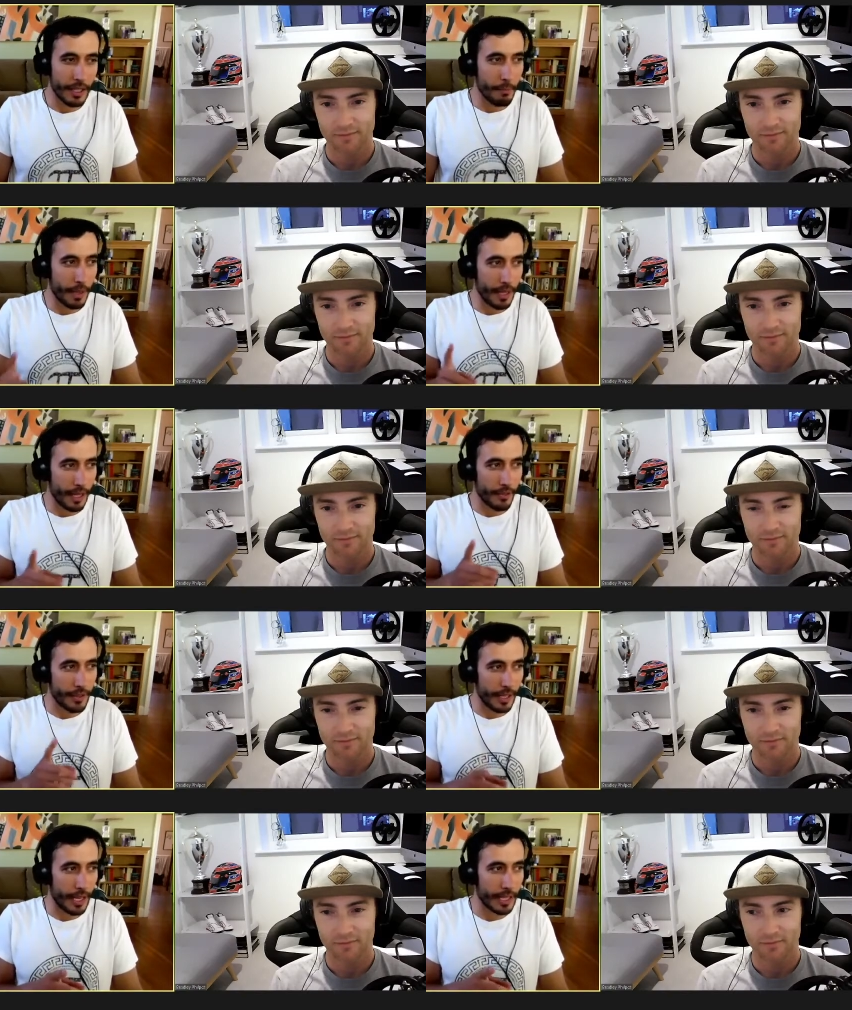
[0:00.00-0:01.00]
Speaker 1: But then the
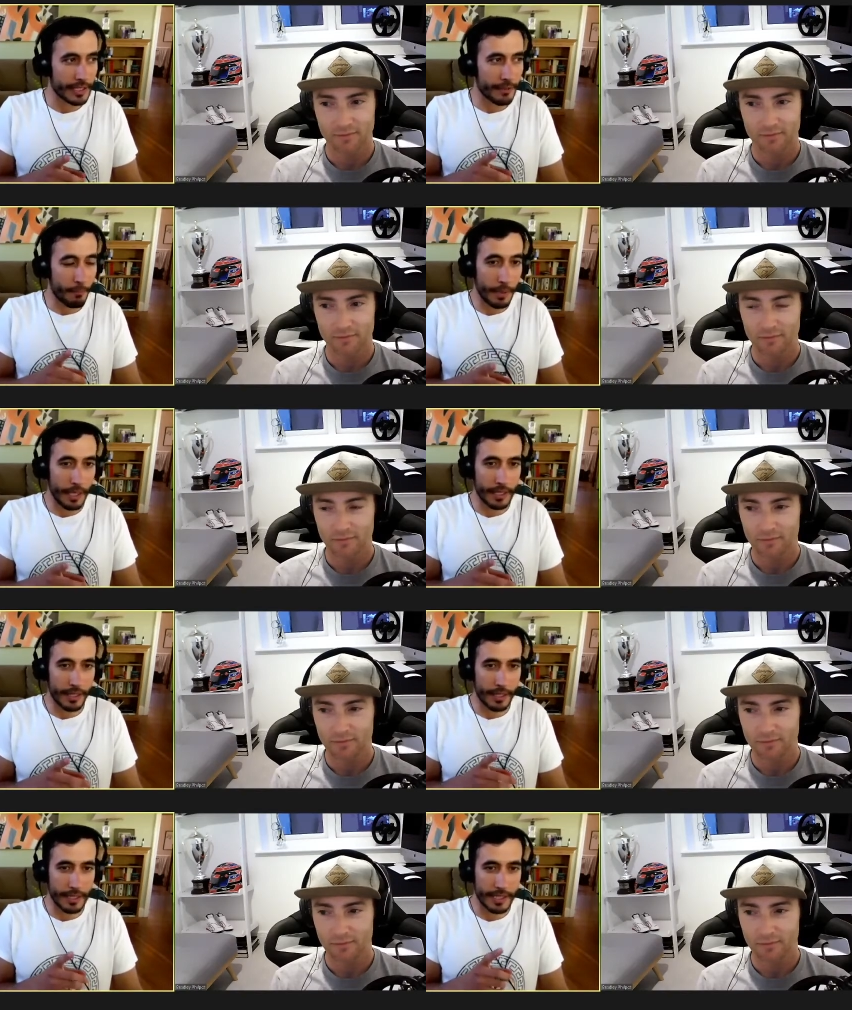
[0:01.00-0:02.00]
next big
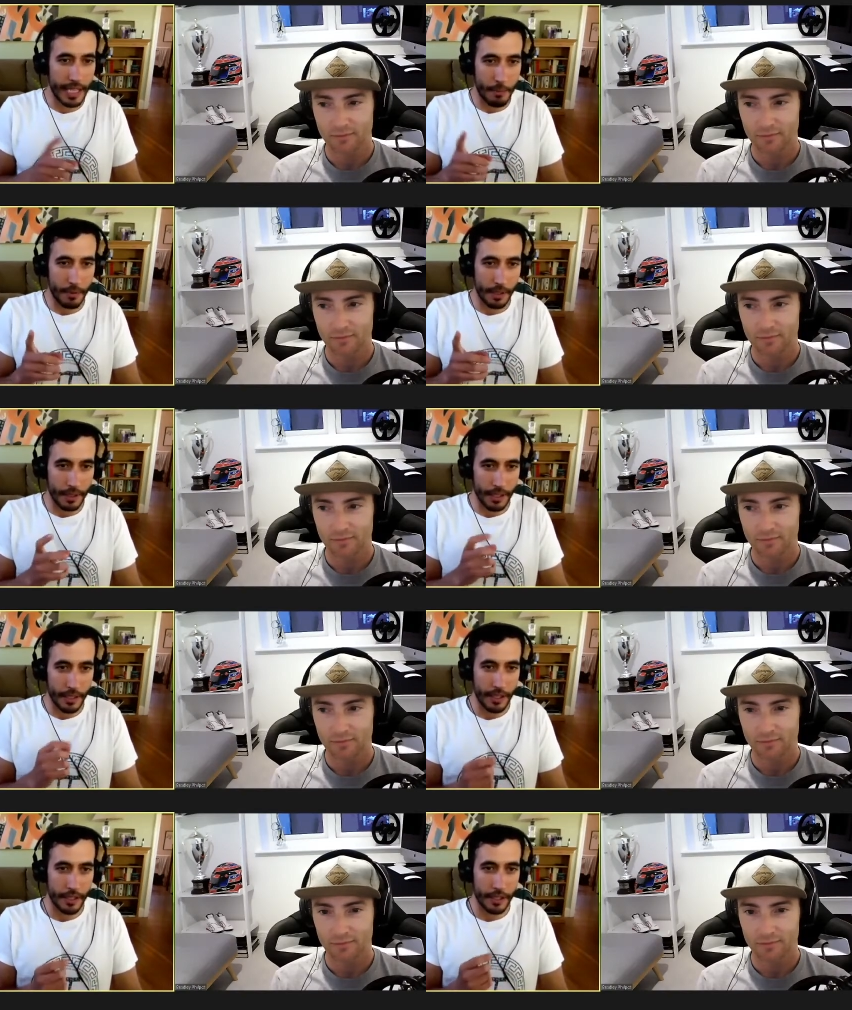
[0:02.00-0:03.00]
step in
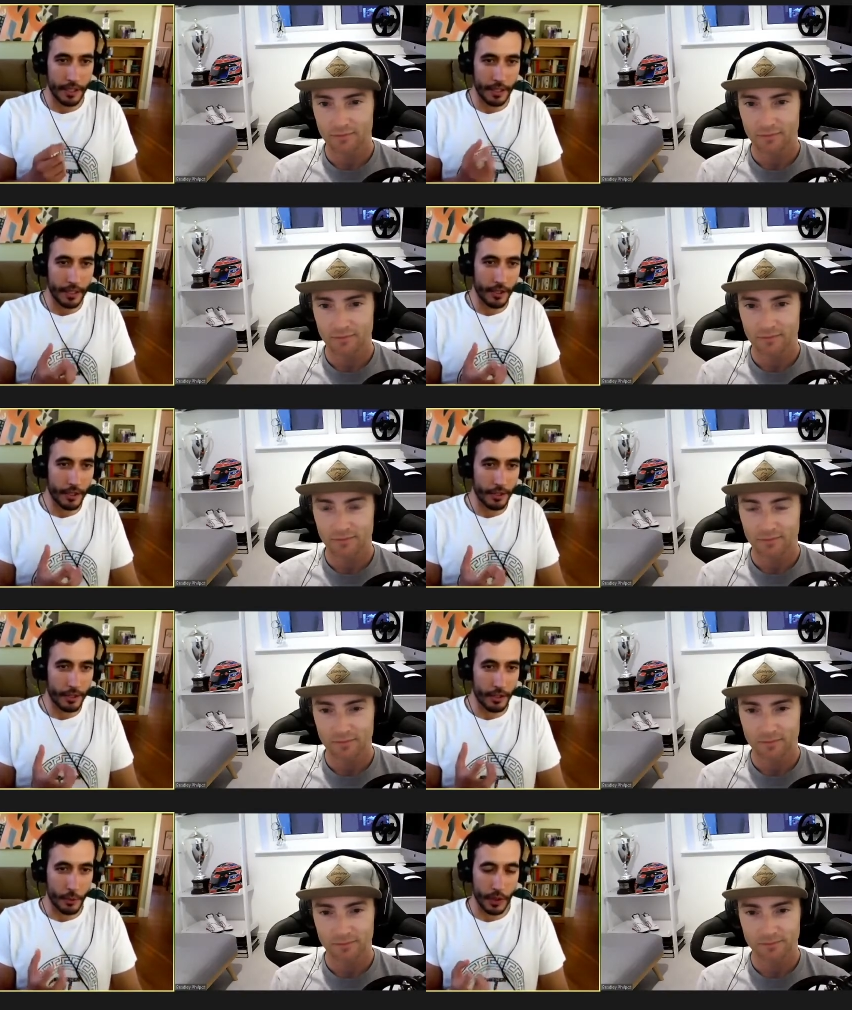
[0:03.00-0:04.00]
the in
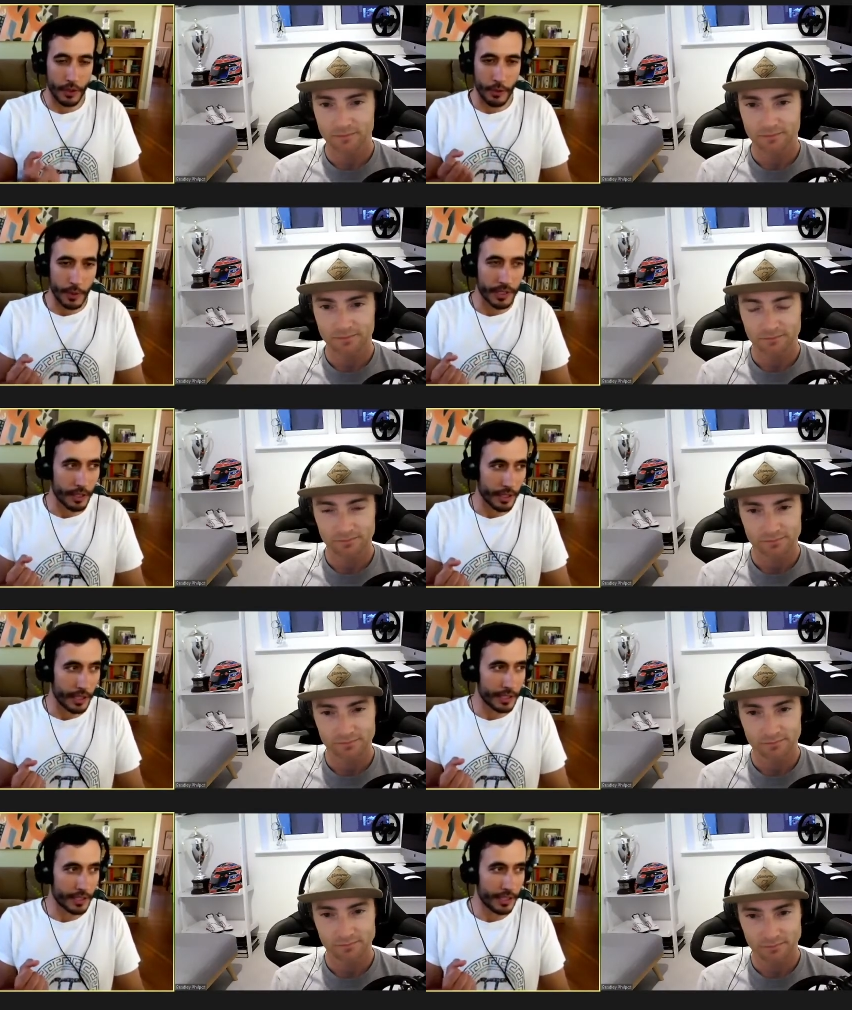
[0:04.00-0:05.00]
real racing cars